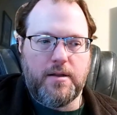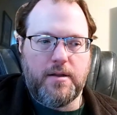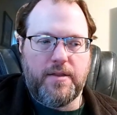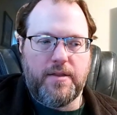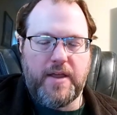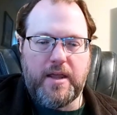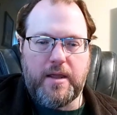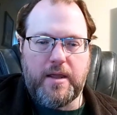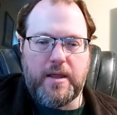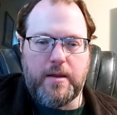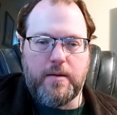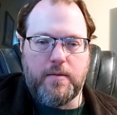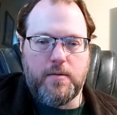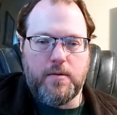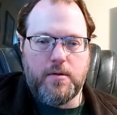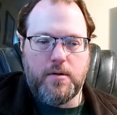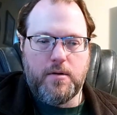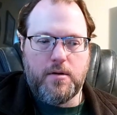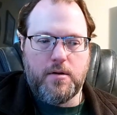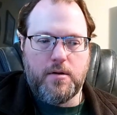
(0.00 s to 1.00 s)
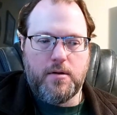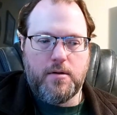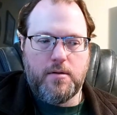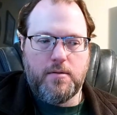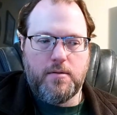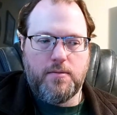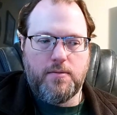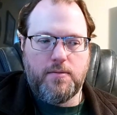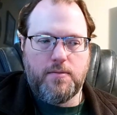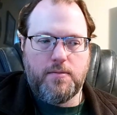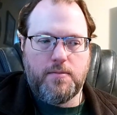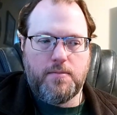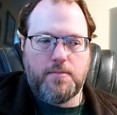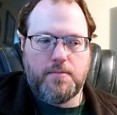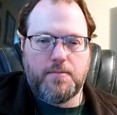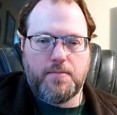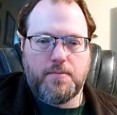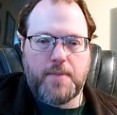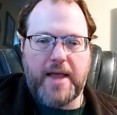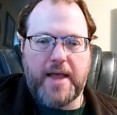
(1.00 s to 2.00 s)
the
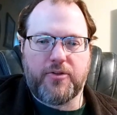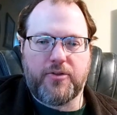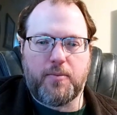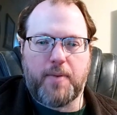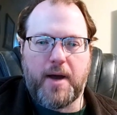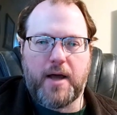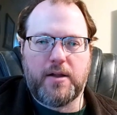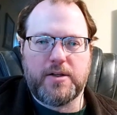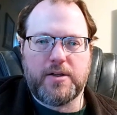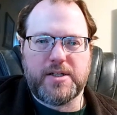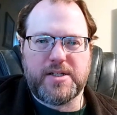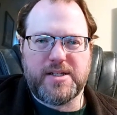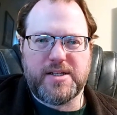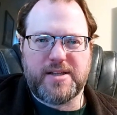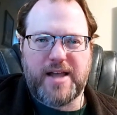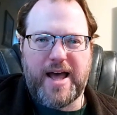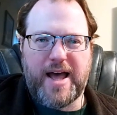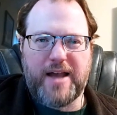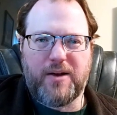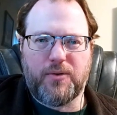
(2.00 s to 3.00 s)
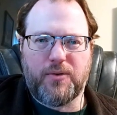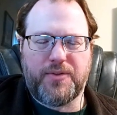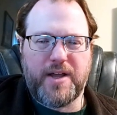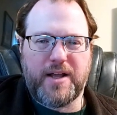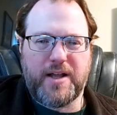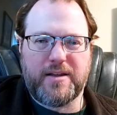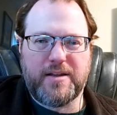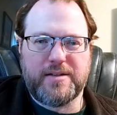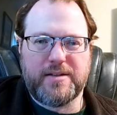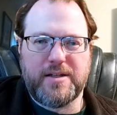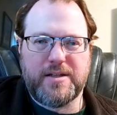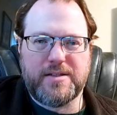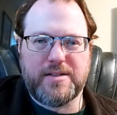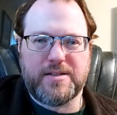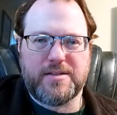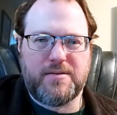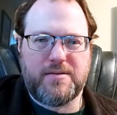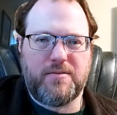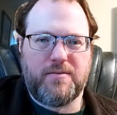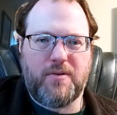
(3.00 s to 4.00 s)
anthropologist says, I don't think this
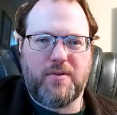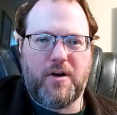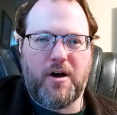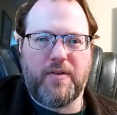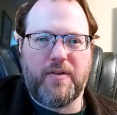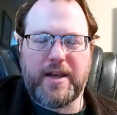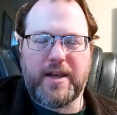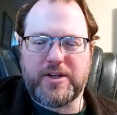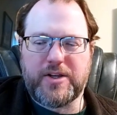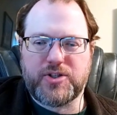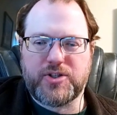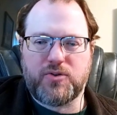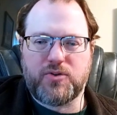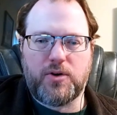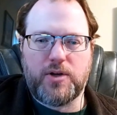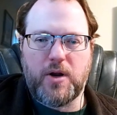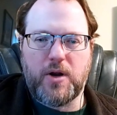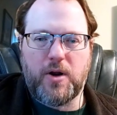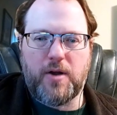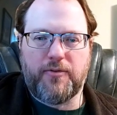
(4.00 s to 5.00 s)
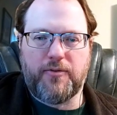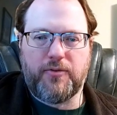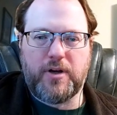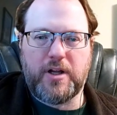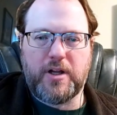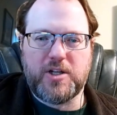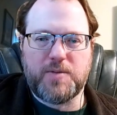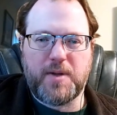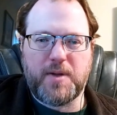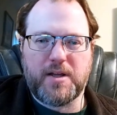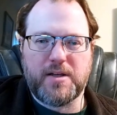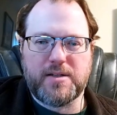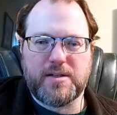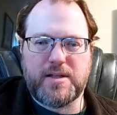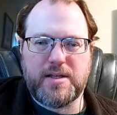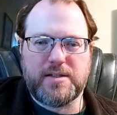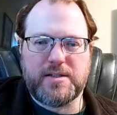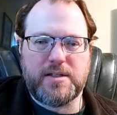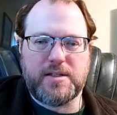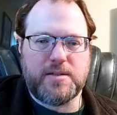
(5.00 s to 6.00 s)
is all that extraordinary footage because
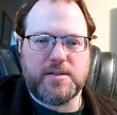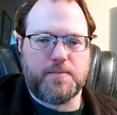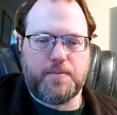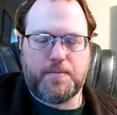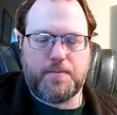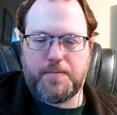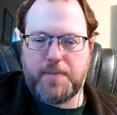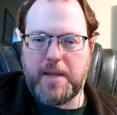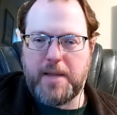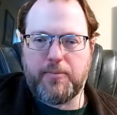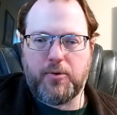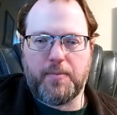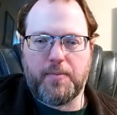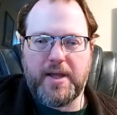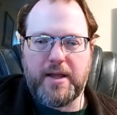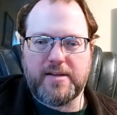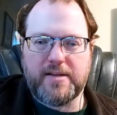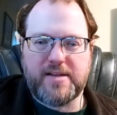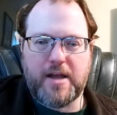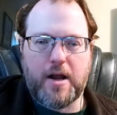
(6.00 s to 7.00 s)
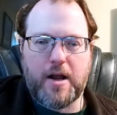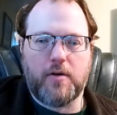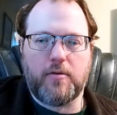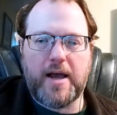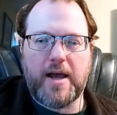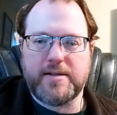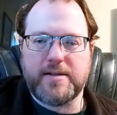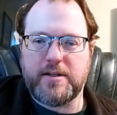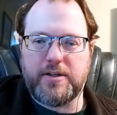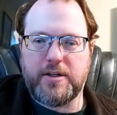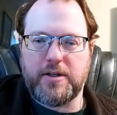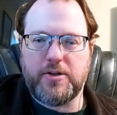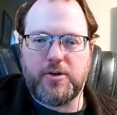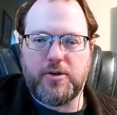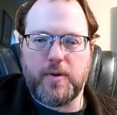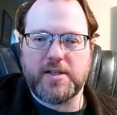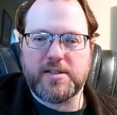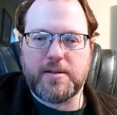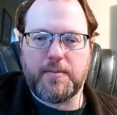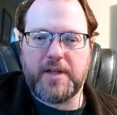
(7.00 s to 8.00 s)
this is people being terrorized into
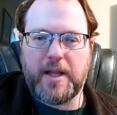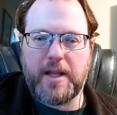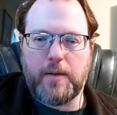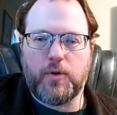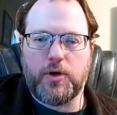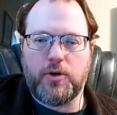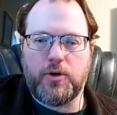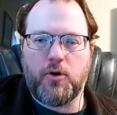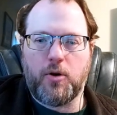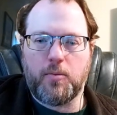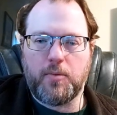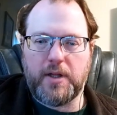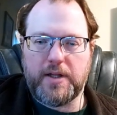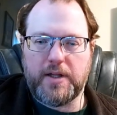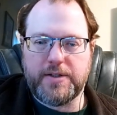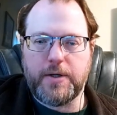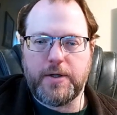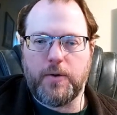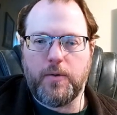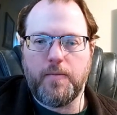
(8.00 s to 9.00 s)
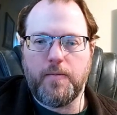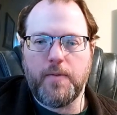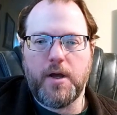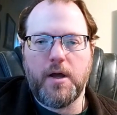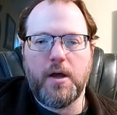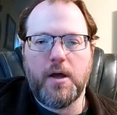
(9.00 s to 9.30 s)
doing something they wouldn't normally do.